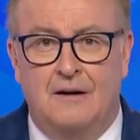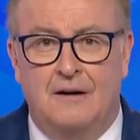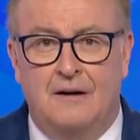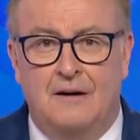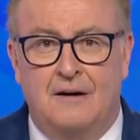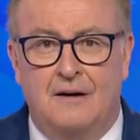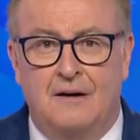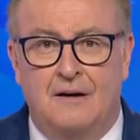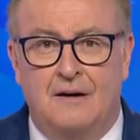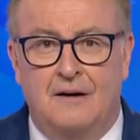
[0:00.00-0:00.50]

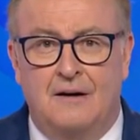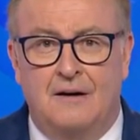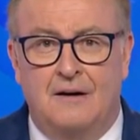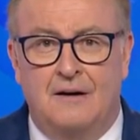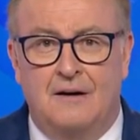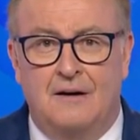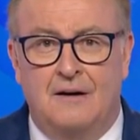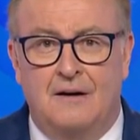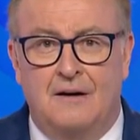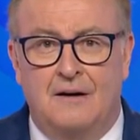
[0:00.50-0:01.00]

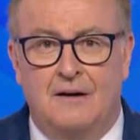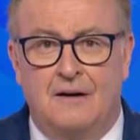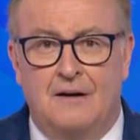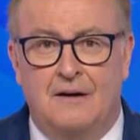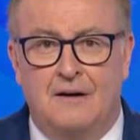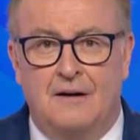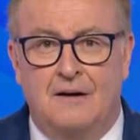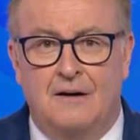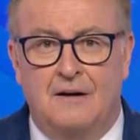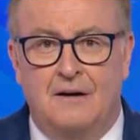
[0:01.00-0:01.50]

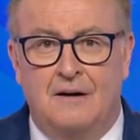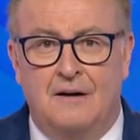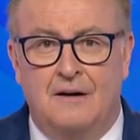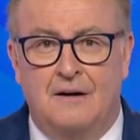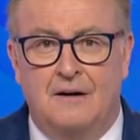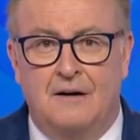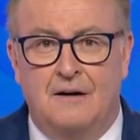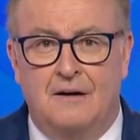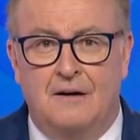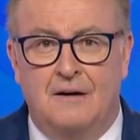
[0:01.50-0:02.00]

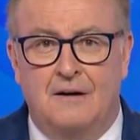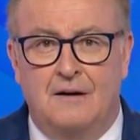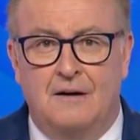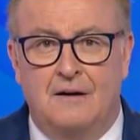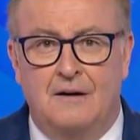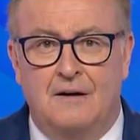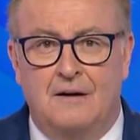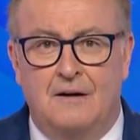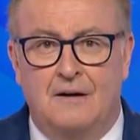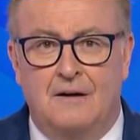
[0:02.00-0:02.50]

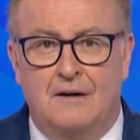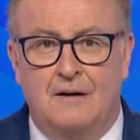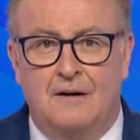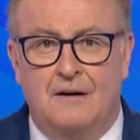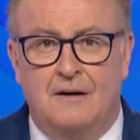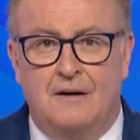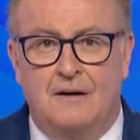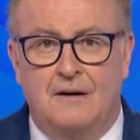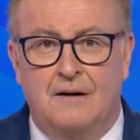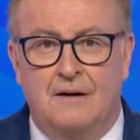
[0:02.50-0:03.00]

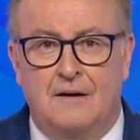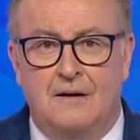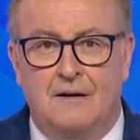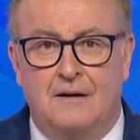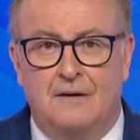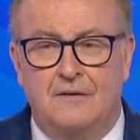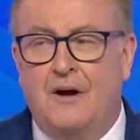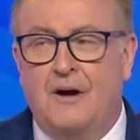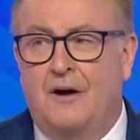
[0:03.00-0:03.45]
No words are spoken by the person on screen.